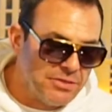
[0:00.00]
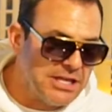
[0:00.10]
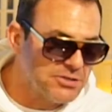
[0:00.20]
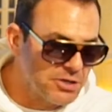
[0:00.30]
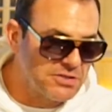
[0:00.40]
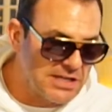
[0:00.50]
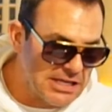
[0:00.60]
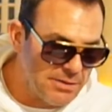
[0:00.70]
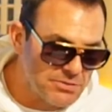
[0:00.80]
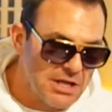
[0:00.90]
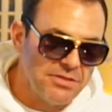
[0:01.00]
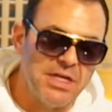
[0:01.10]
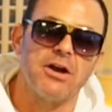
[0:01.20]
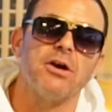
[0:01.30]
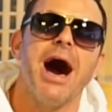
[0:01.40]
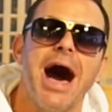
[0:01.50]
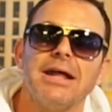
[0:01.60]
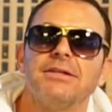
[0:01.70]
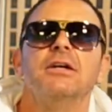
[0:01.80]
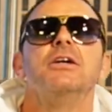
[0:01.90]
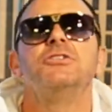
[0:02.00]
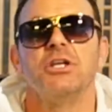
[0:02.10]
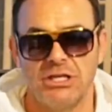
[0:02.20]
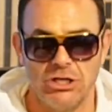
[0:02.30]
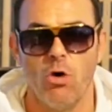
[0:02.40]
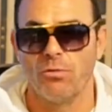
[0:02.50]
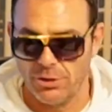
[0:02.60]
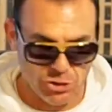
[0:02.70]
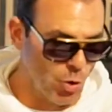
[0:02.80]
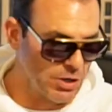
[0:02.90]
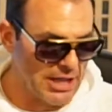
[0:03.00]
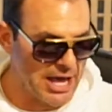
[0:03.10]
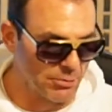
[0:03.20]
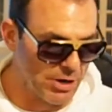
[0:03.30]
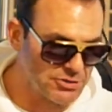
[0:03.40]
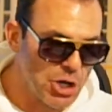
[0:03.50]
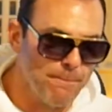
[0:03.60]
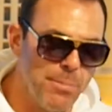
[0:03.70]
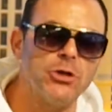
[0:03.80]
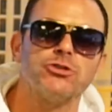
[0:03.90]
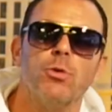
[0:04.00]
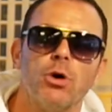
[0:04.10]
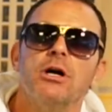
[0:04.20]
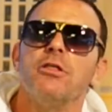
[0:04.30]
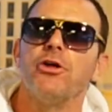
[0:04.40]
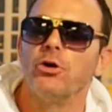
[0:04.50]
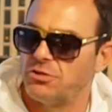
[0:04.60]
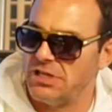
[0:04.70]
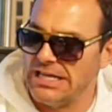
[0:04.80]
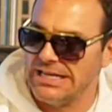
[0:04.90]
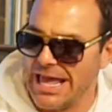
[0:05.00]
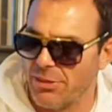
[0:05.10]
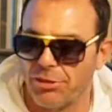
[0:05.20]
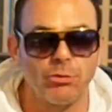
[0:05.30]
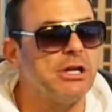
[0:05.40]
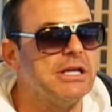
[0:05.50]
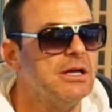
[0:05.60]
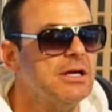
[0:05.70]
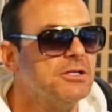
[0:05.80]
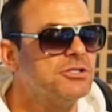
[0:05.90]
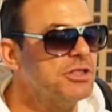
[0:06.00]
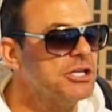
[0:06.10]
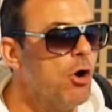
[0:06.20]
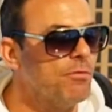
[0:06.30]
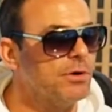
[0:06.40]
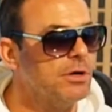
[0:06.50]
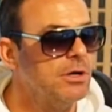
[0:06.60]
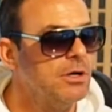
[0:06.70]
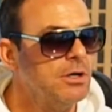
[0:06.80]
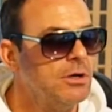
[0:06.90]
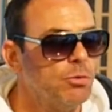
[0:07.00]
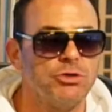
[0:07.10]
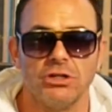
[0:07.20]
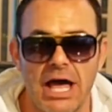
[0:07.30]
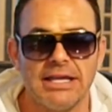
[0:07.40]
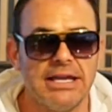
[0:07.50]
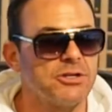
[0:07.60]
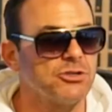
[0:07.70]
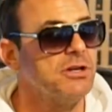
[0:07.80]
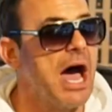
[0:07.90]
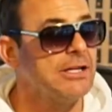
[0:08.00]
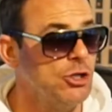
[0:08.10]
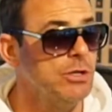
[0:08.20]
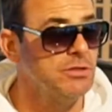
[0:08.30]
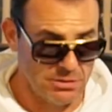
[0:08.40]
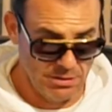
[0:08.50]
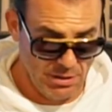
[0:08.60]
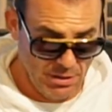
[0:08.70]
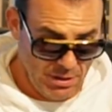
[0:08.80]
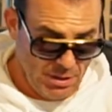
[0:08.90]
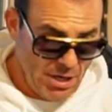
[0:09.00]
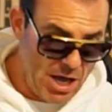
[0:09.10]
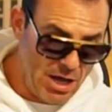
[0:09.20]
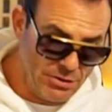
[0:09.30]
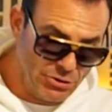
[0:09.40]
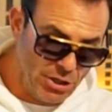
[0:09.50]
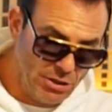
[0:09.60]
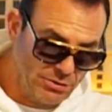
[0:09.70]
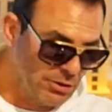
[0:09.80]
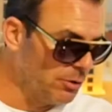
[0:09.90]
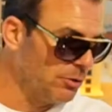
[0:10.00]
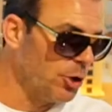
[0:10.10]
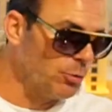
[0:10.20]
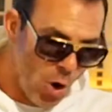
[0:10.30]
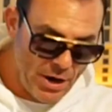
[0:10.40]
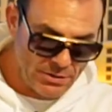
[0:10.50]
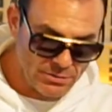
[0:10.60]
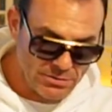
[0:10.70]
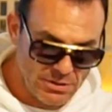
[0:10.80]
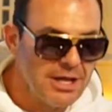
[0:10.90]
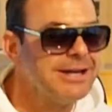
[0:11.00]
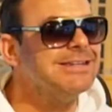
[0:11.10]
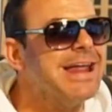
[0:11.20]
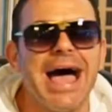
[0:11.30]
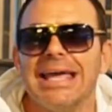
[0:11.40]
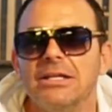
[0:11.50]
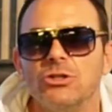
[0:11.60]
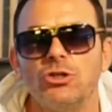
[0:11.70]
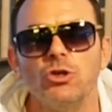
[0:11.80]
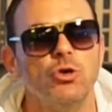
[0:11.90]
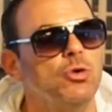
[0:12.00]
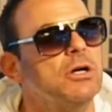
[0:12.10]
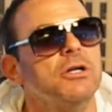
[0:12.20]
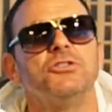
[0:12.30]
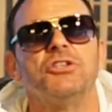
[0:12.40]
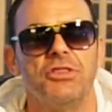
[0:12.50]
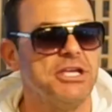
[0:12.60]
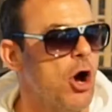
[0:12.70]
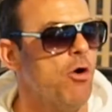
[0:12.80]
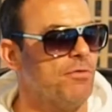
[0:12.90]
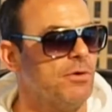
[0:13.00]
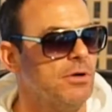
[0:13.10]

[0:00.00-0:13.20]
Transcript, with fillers: These are teams that are hot to the over. They're scoring yes, a lot of runs. Baltimore, 13 and 3 to the over. Huge. Would you like an extra nine units? Oh, yeah. Uh, the, the, the Royals, 9 and 2 to the over.